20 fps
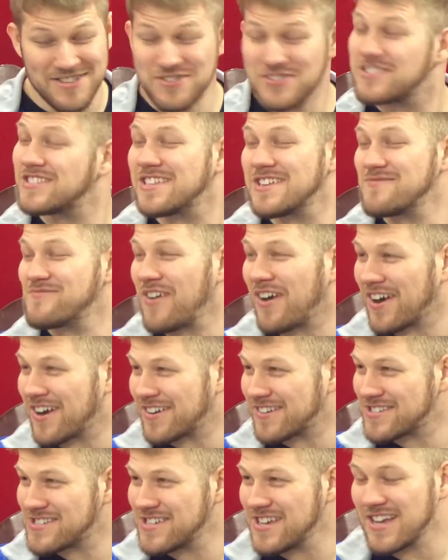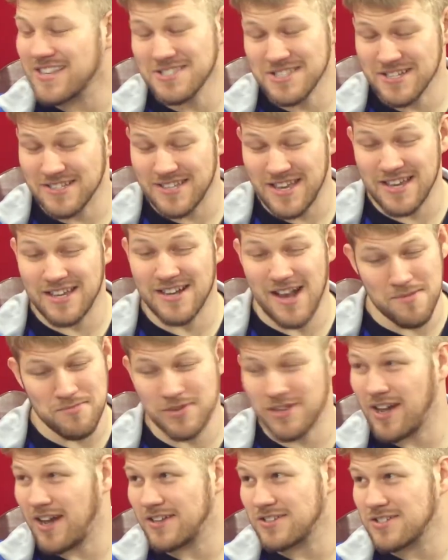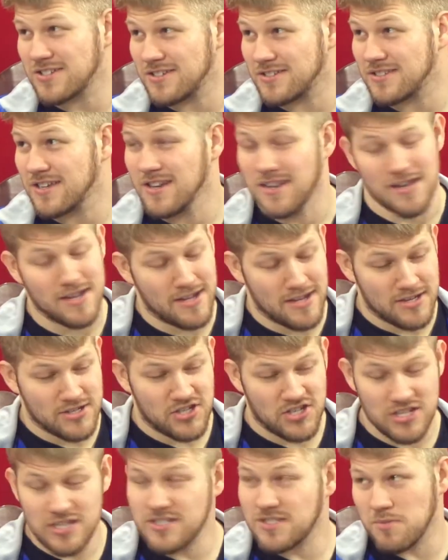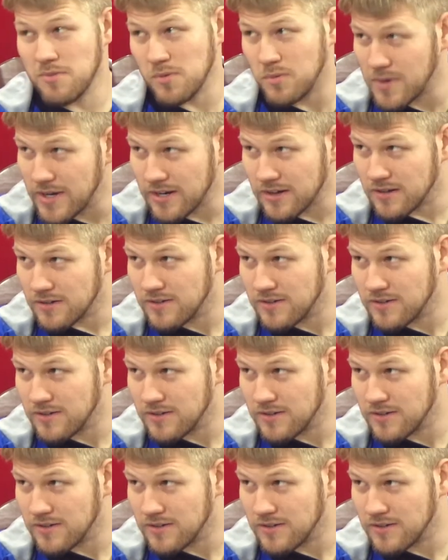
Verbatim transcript: The interesting part, she has to take it up a notch because she needs to be